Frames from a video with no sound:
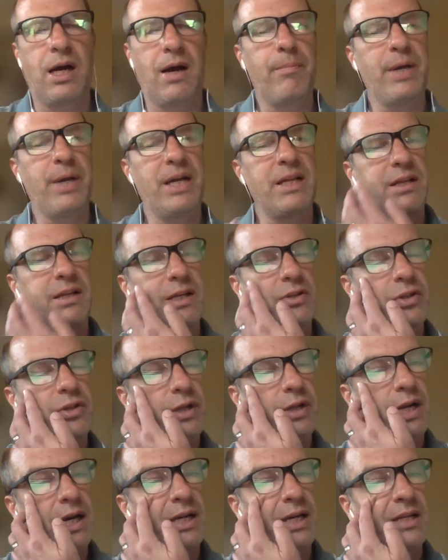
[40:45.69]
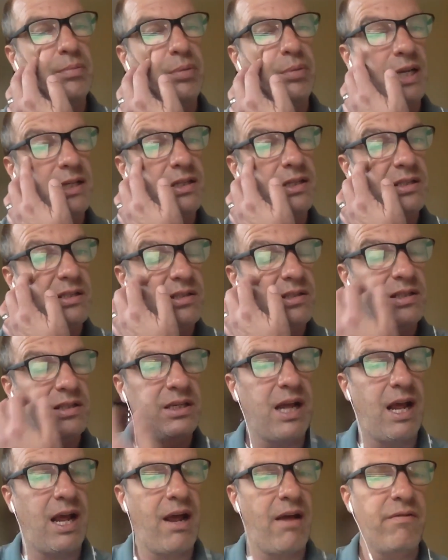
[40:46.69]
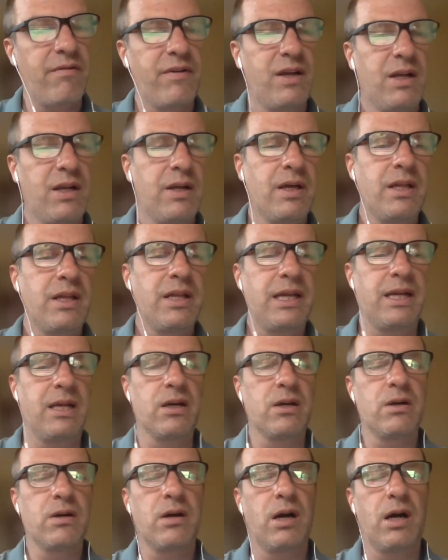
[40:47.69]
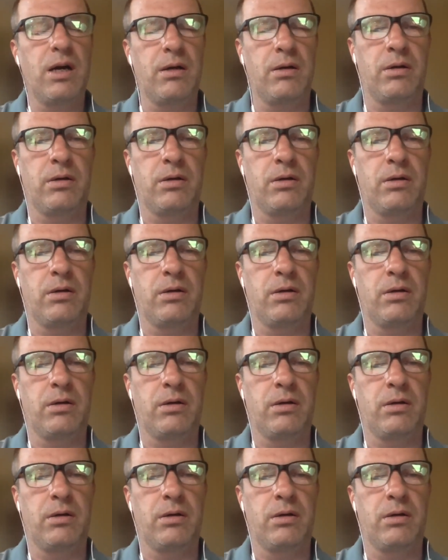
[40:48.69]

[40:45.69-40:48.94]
But these are the kinds of places that have the ear